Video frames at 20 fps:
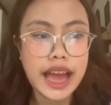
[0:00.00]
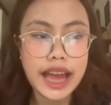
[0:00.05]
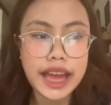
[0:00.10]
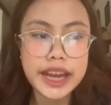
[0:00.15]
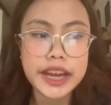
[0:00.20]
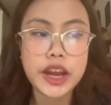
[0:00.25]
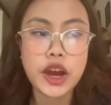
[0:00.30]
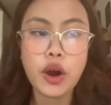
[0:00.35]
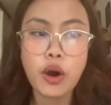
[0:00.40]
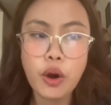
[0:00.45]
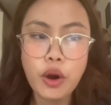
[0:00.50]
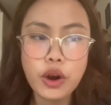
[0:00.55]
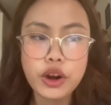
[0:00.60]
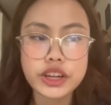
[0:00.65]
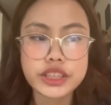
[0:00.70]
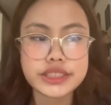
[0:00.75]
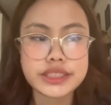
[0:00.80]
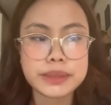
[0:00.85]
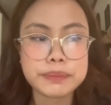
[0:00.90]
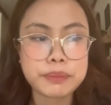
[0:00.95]
and or
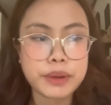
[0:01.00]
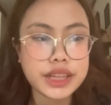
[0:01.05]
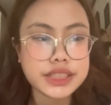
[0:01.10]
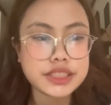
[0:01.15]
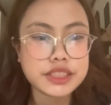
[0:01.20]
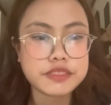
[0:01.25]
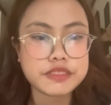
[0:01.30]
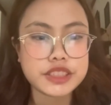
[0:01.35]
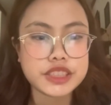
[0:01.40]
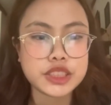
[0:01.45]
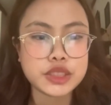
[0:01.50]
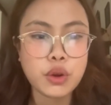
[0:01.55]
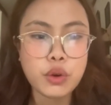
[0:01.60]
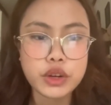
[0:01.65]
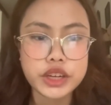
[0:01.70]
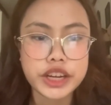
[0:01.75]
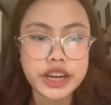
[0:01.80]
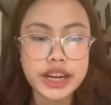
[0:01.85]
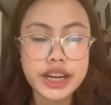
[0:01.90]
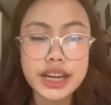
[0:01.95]
depressive
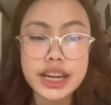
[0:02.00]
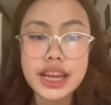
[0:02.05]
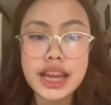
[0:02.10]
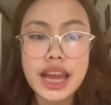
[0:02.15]
disorder